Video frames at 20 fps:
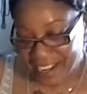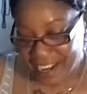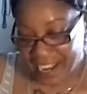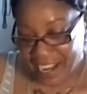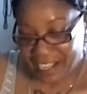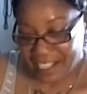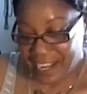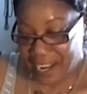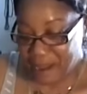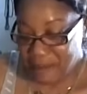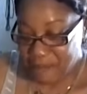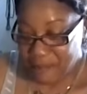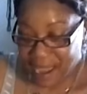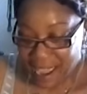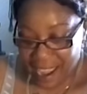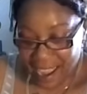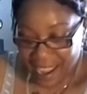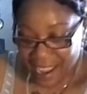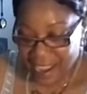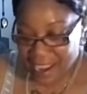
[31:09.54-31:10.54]
And they
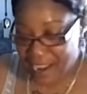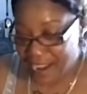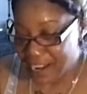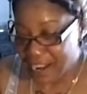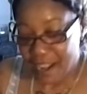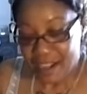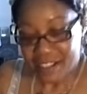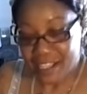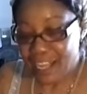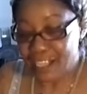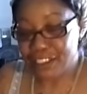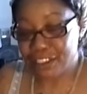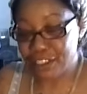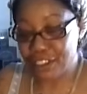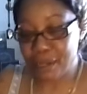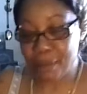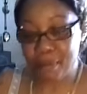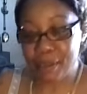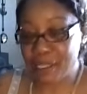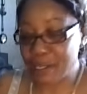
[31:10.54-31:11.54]
mad. They should
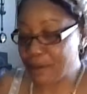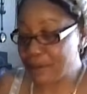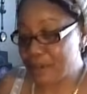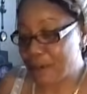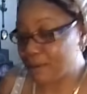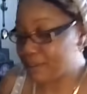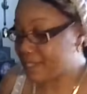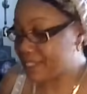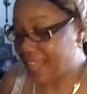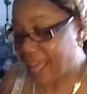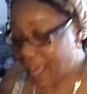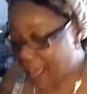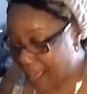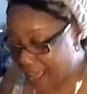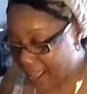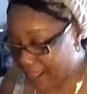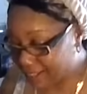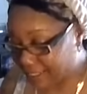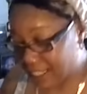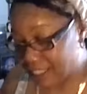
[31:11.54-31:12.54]
have been on your
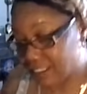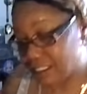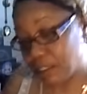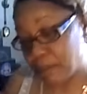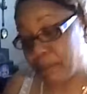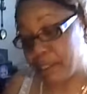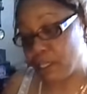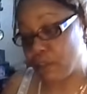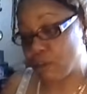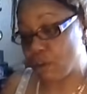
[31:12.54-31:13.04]
side. They should have been